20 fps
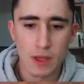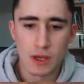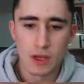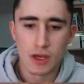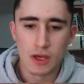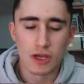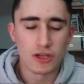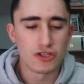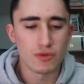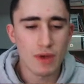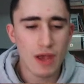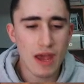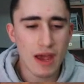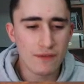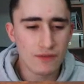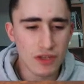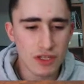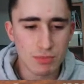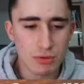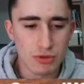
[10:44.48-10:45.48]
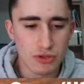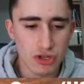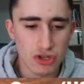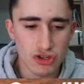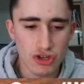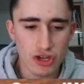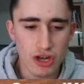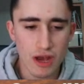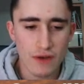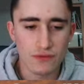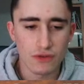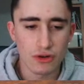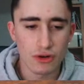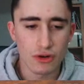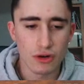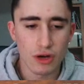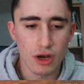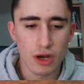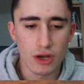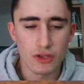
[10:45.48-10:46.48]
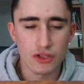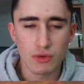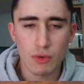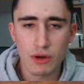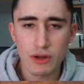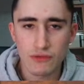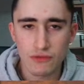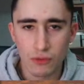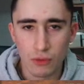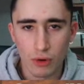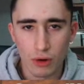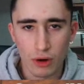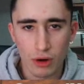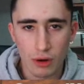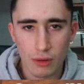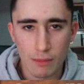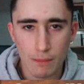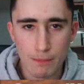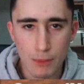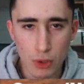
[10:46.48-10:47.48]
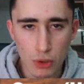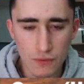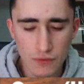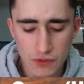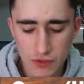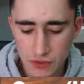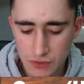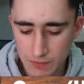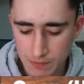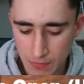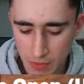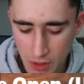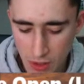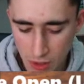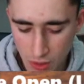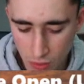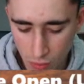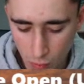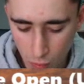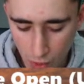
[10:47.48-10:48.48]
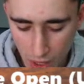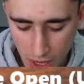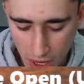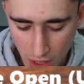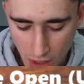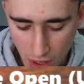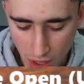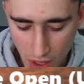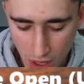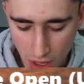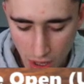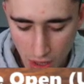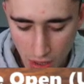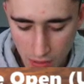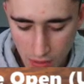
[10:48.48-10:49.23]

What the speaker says: And so we have this position after 24 moves where